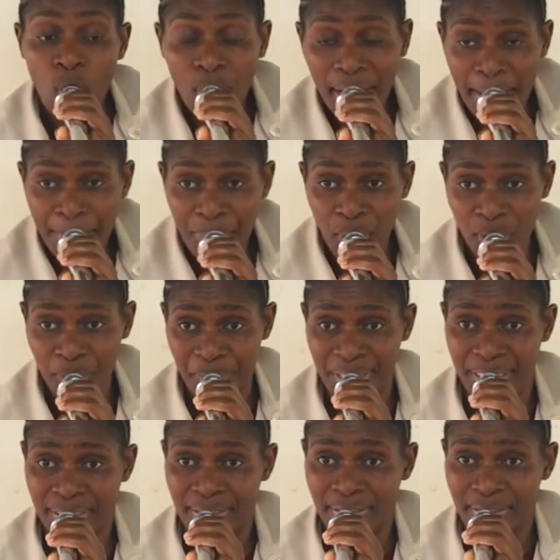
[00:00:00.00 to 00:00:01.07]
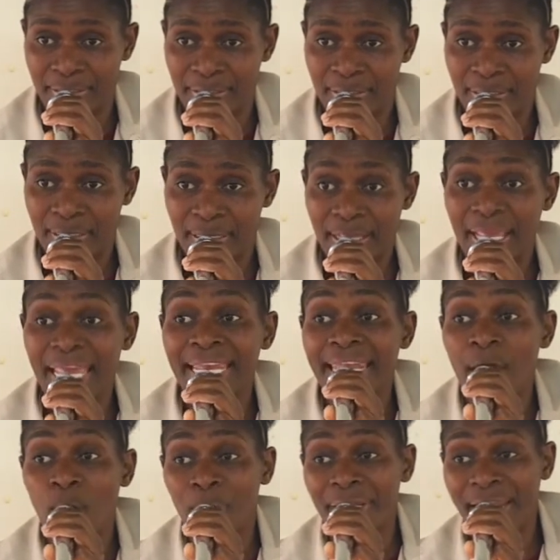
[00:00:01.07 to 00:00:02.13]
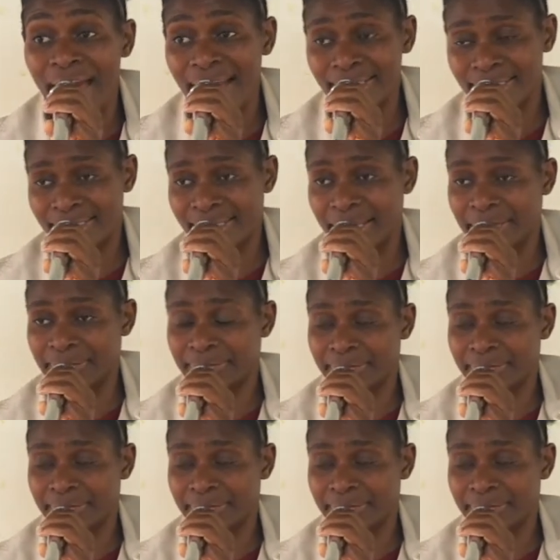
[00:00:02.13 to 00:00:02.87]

call upon me and I will answer.